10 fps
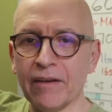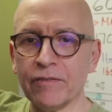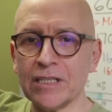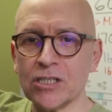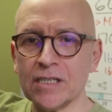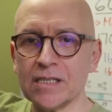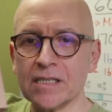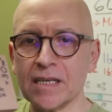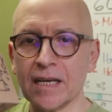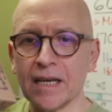inches,
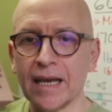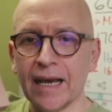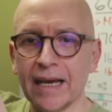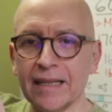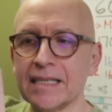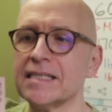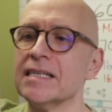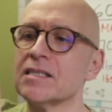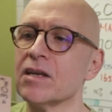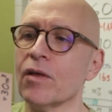and this
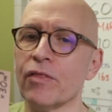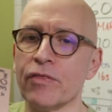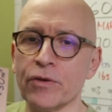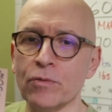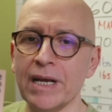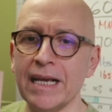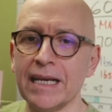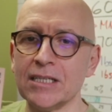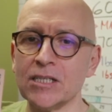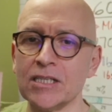is 3
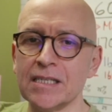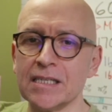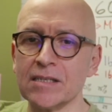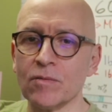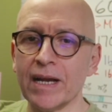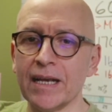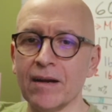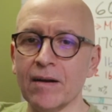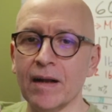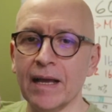inches right
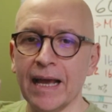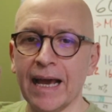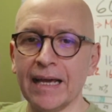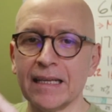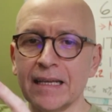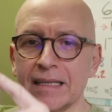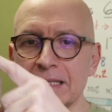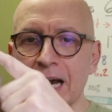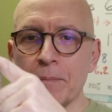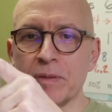here, and the
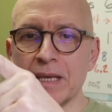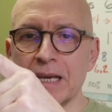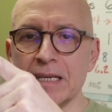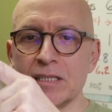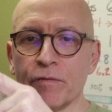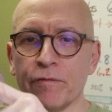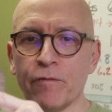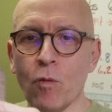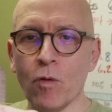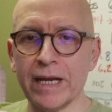depth is
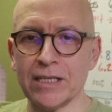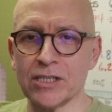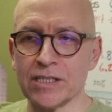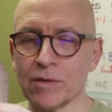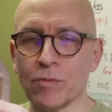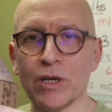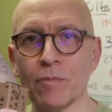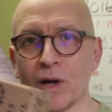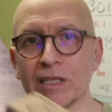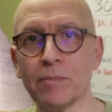4 inches. And when you
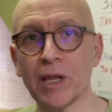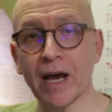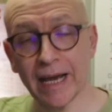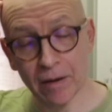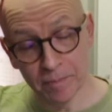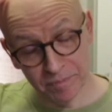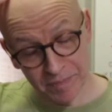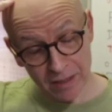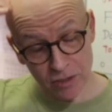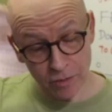multiply out
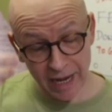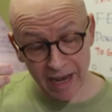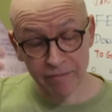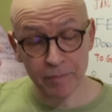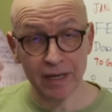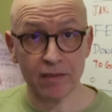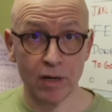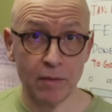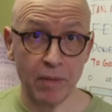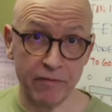2.5 by
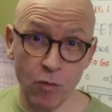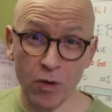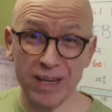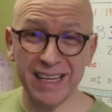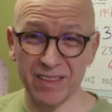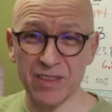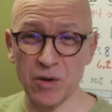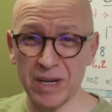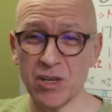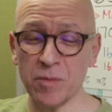3 by 4, you get
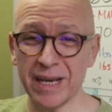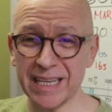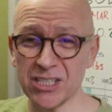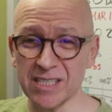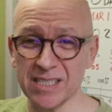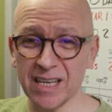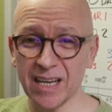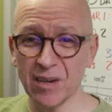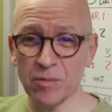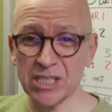30 cubic inches,
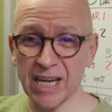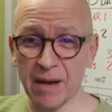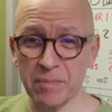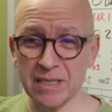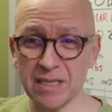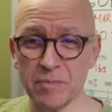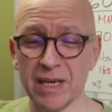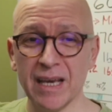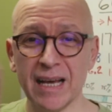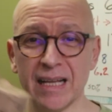which happens to be
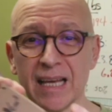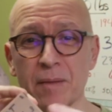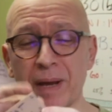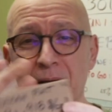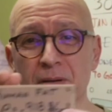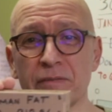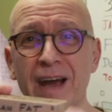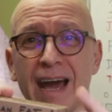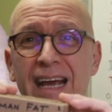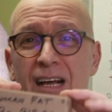like a pound of
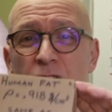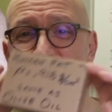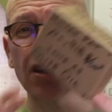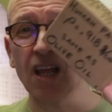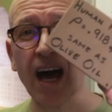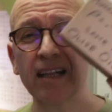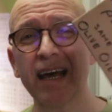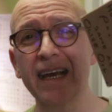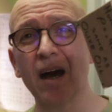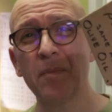fat. It looks a lot
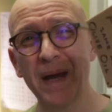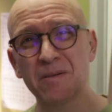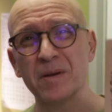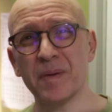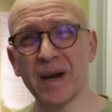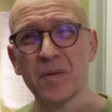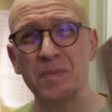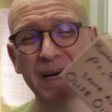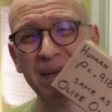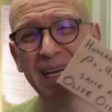like a pound of butter,
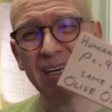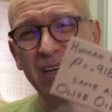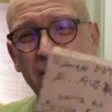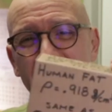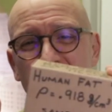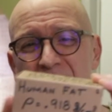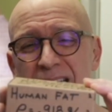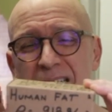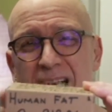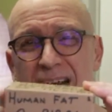but you know, actually,
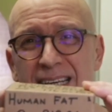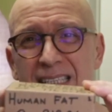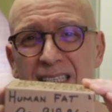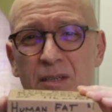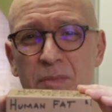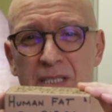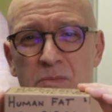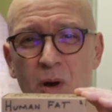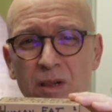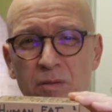I think it's a little bit
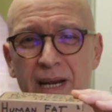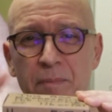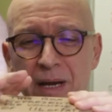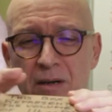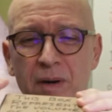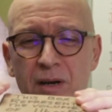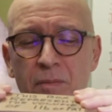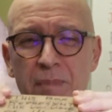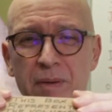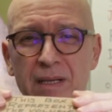smaller, right? A pound of butter
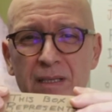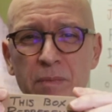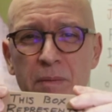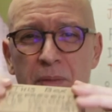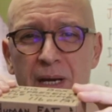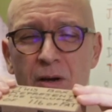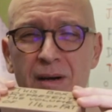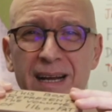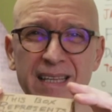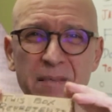might be a little bit bigger.
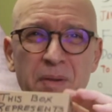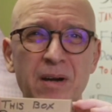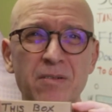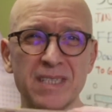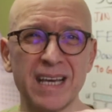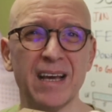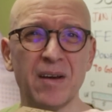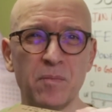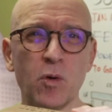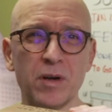I think butter's
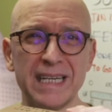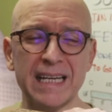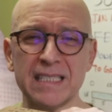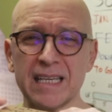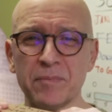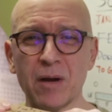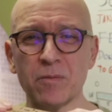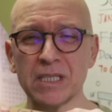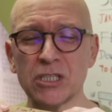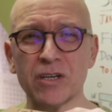more dense. I'm not
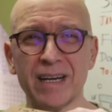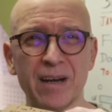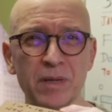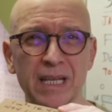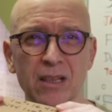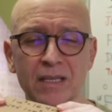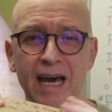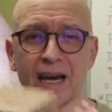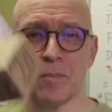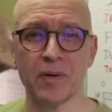really sure. I didn't really look
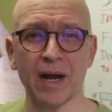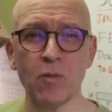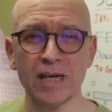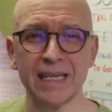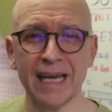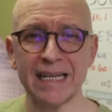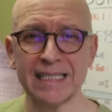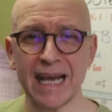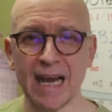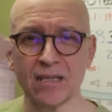that up, but I wanted to get
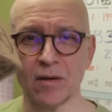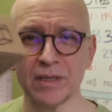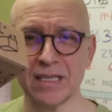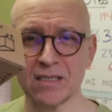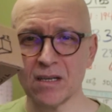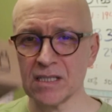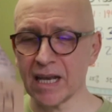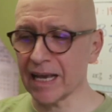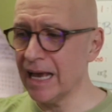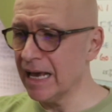exact on what this looks
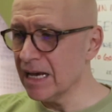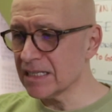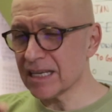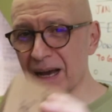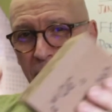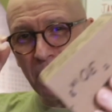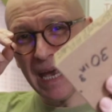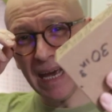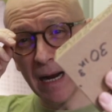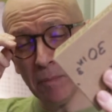like. So,
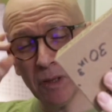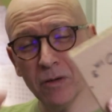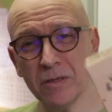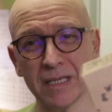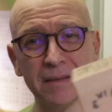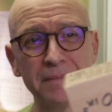man, I'm losing